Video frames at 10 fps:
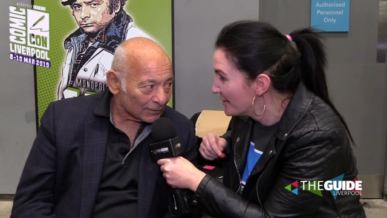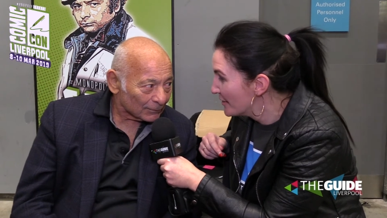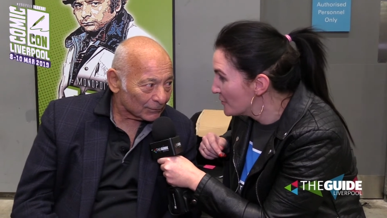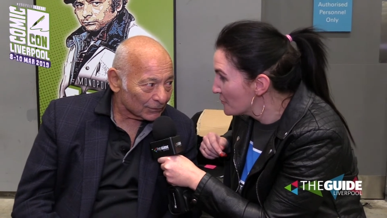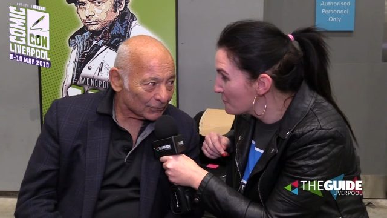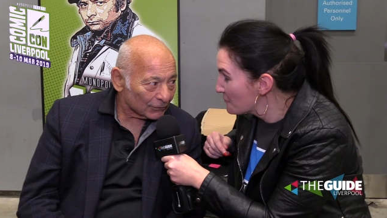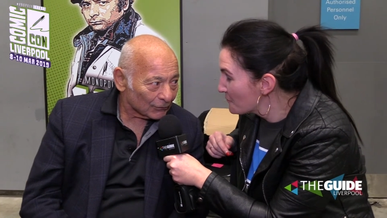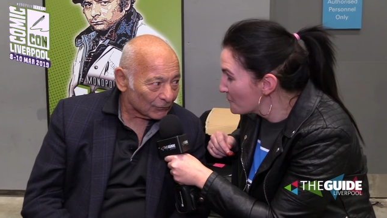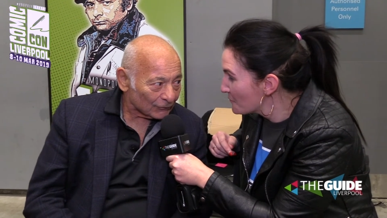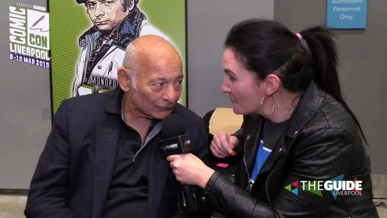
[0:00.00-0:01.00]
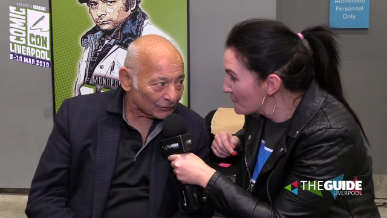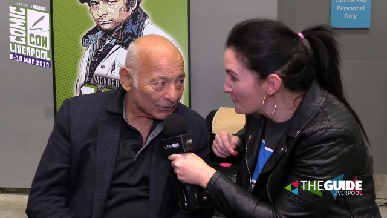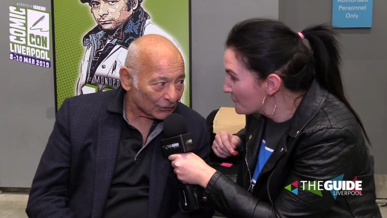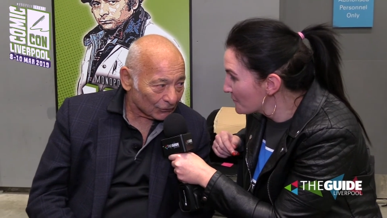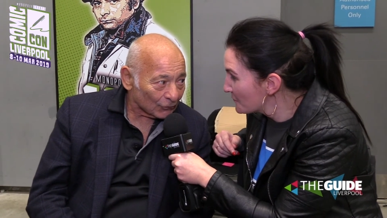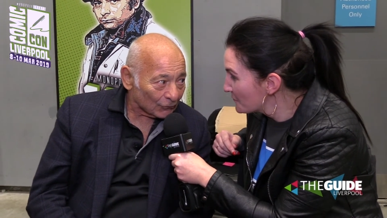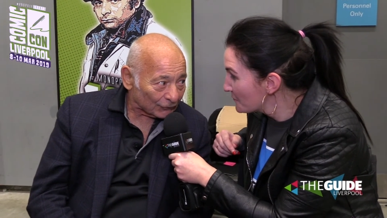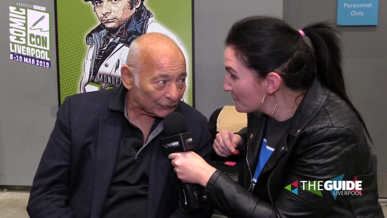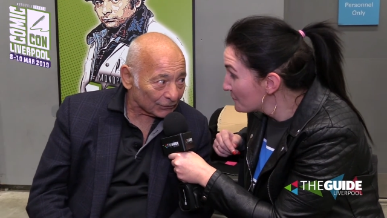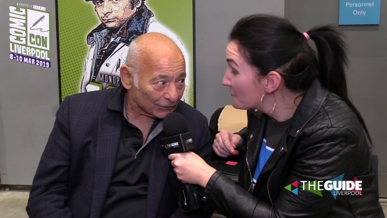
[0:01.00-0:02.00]
Speaker 1: I've been here often, not
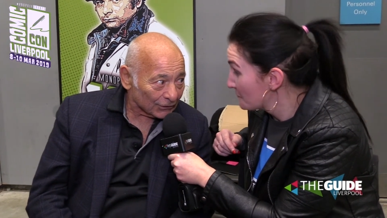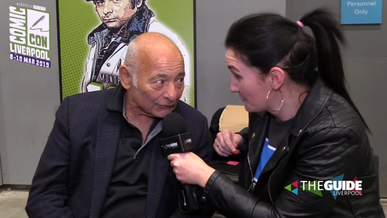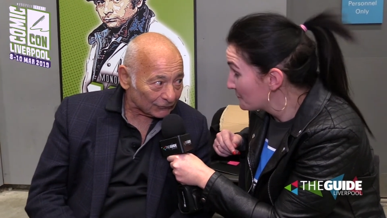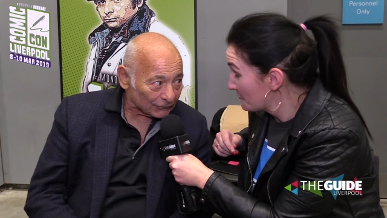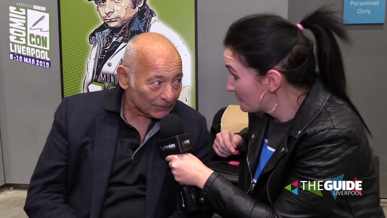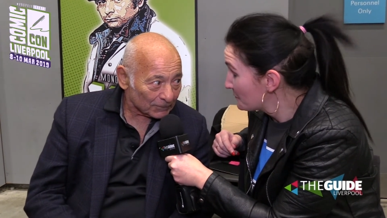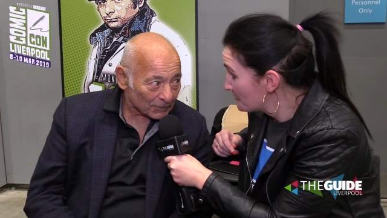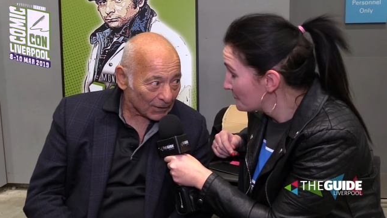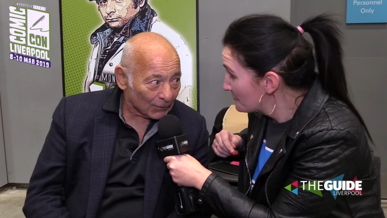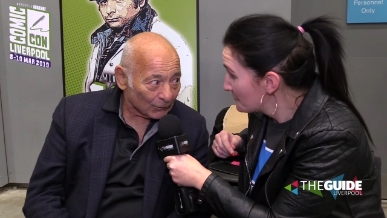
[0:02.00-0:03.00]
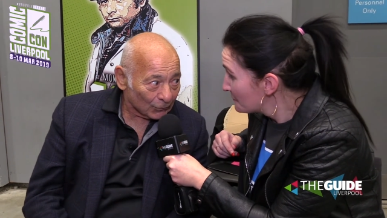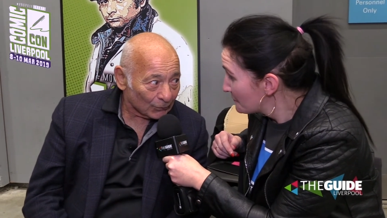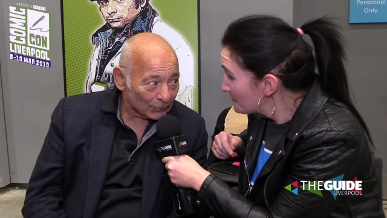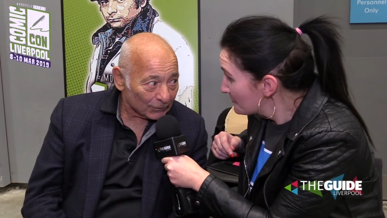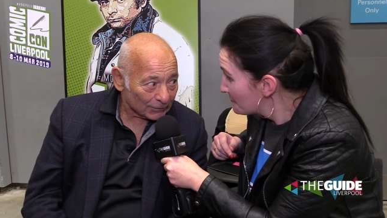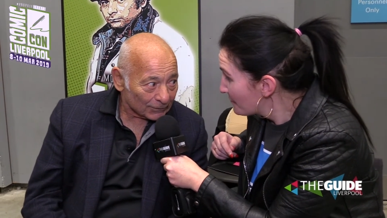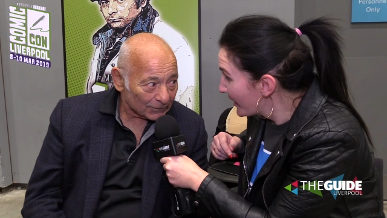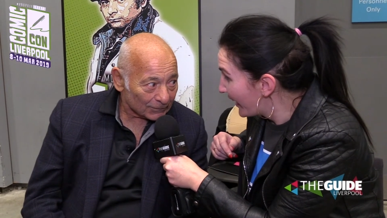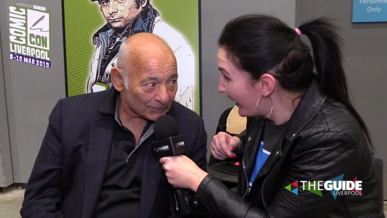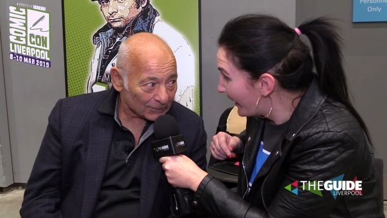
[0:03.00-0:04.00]
often enough. I will be.
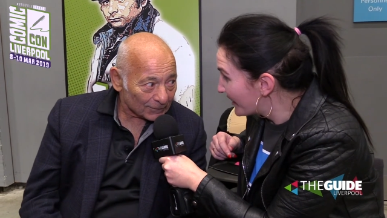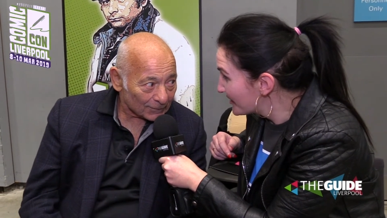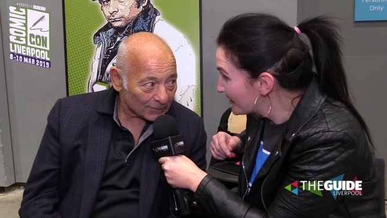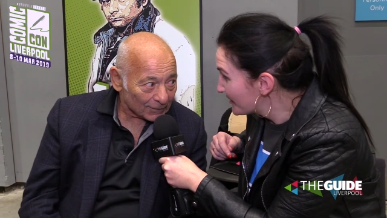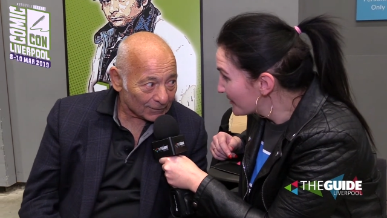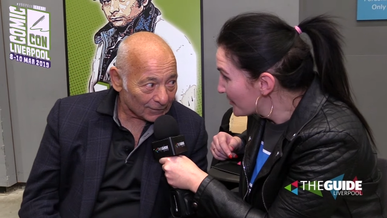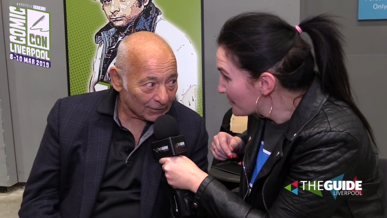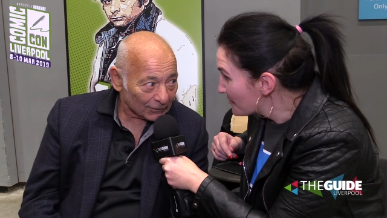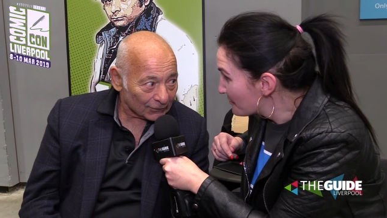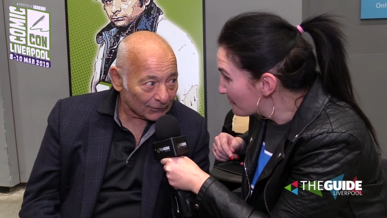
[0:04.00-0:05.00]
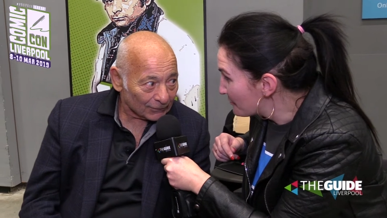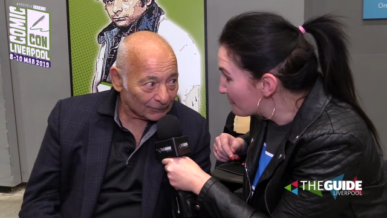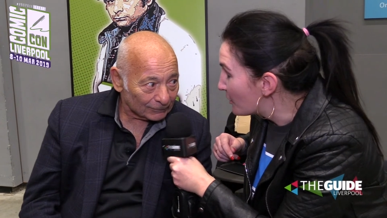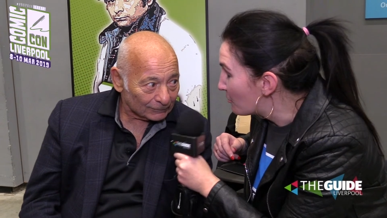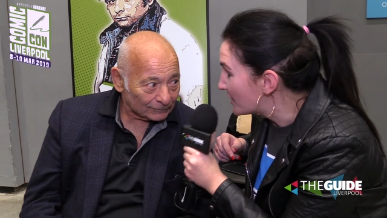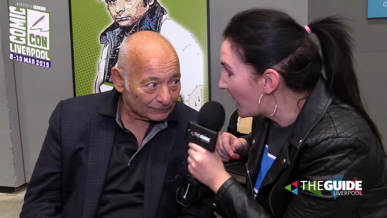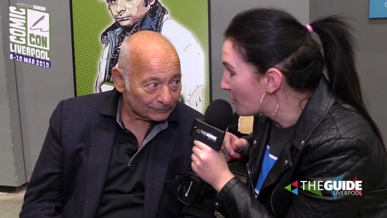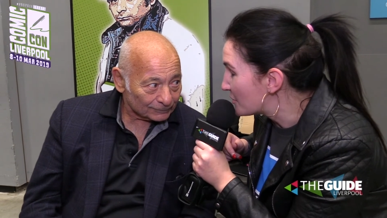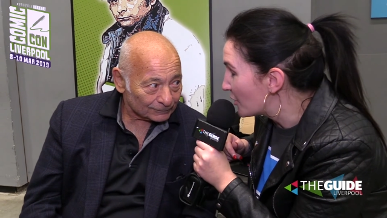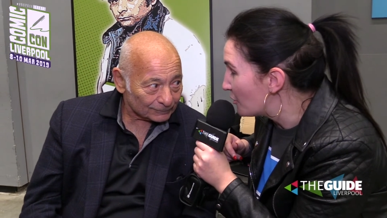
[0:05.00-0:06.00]
Yeah. Thank you.
Speaker 2: We would
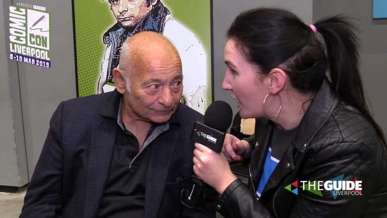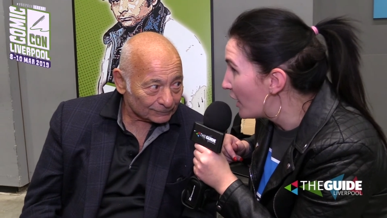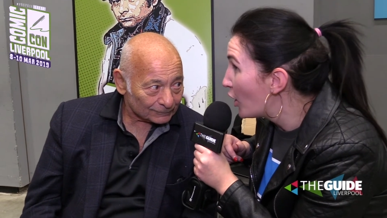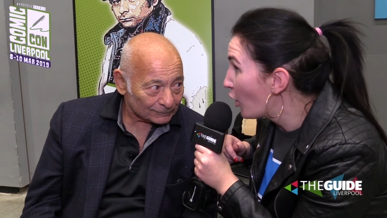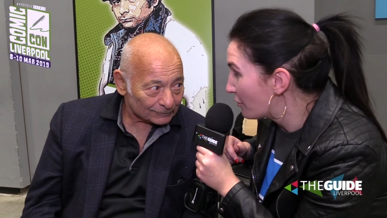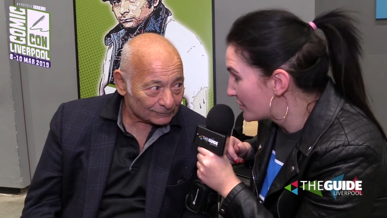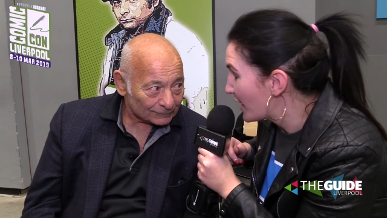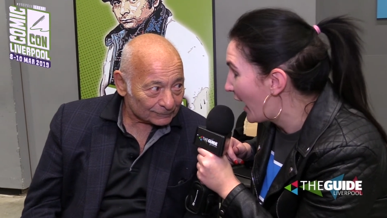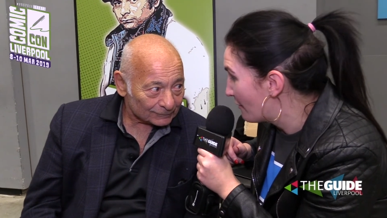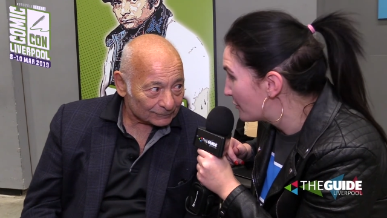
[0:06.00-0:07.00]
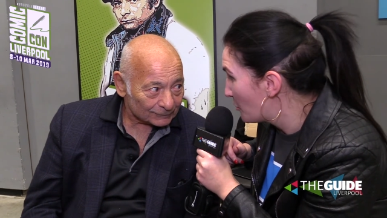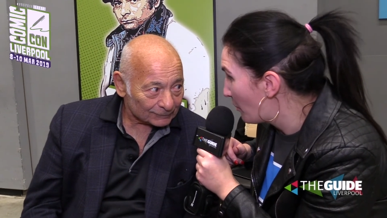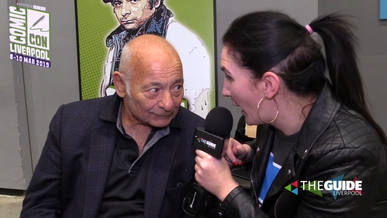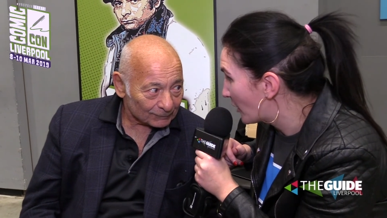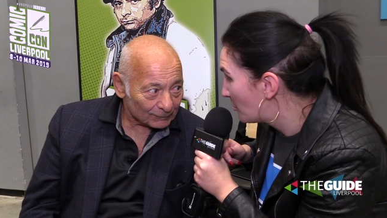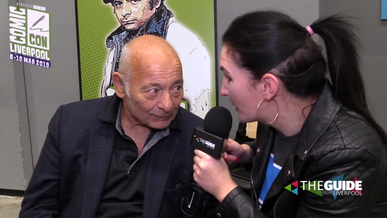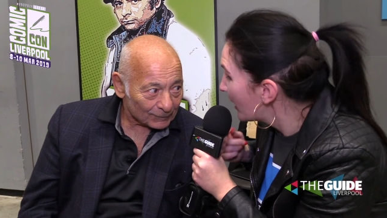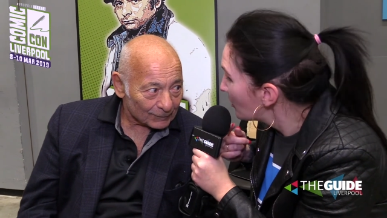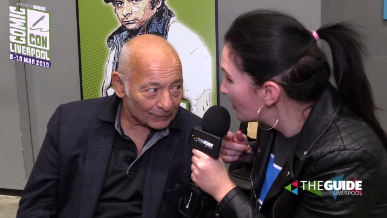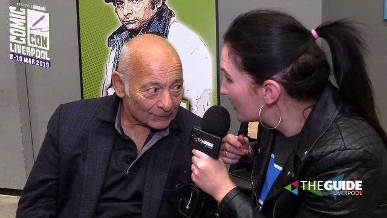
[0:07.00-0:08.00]
absolutely love to have you back. We'll
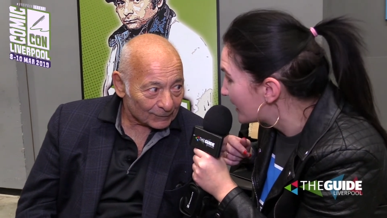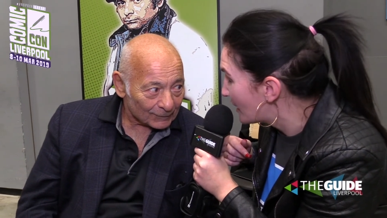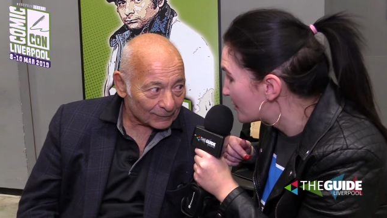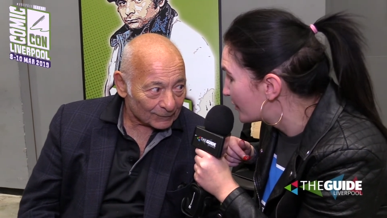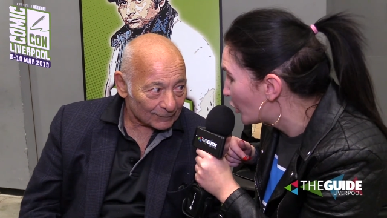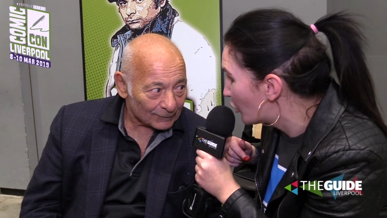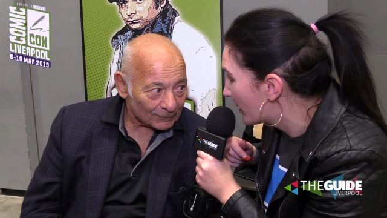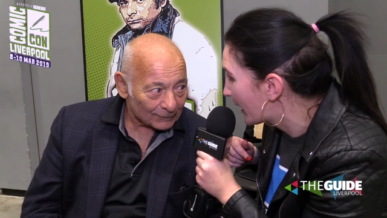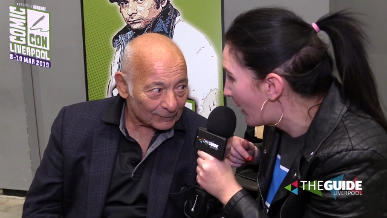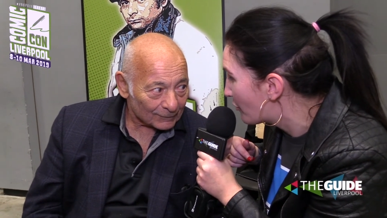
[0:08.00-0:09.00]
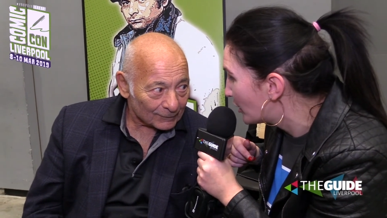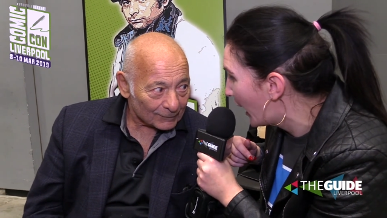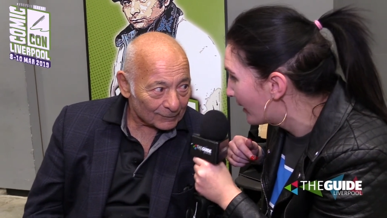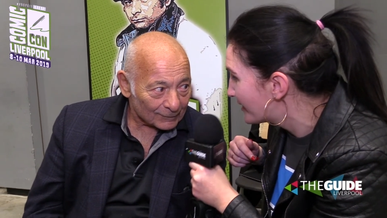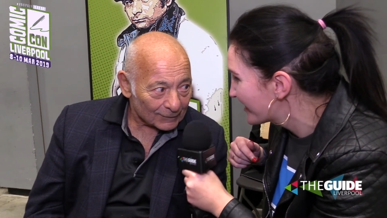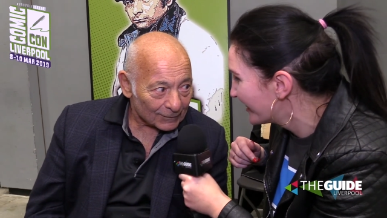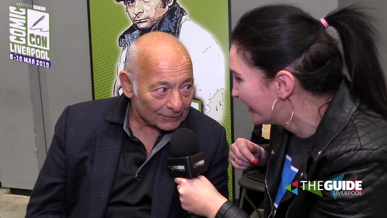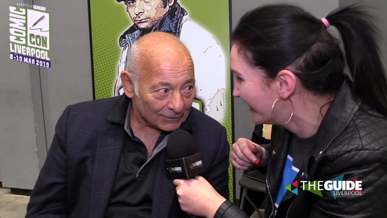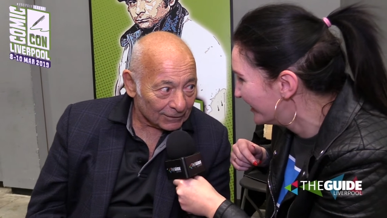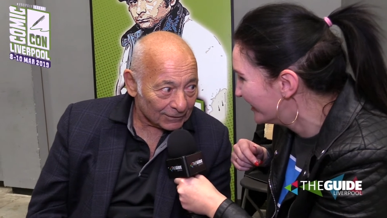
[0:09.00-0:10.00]
get you on the dance floor at the Cavern yet.
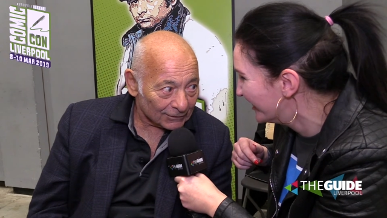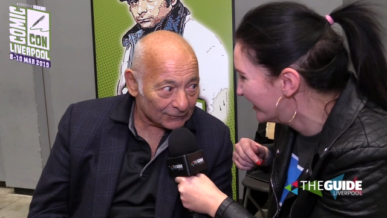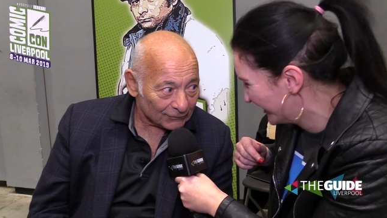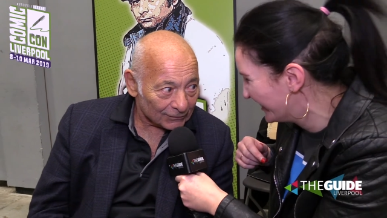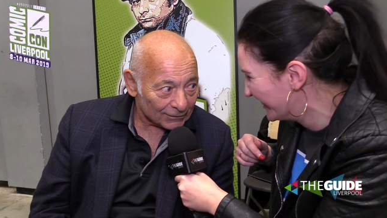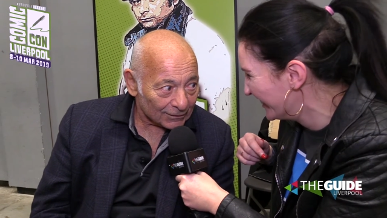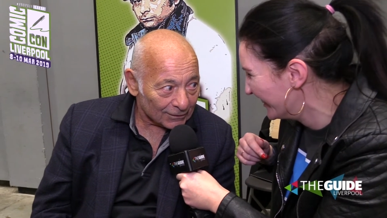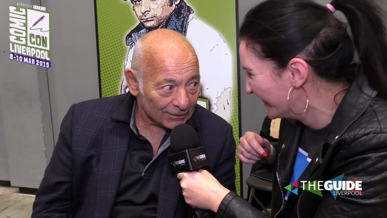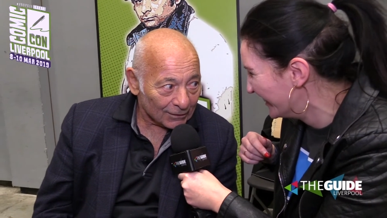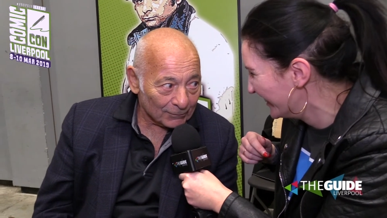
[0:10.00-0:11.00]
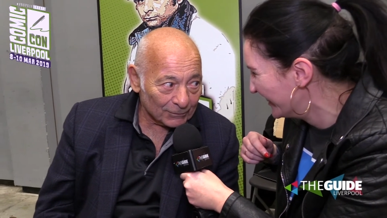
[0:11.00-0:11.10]
Speaker 1: Thank you. I'm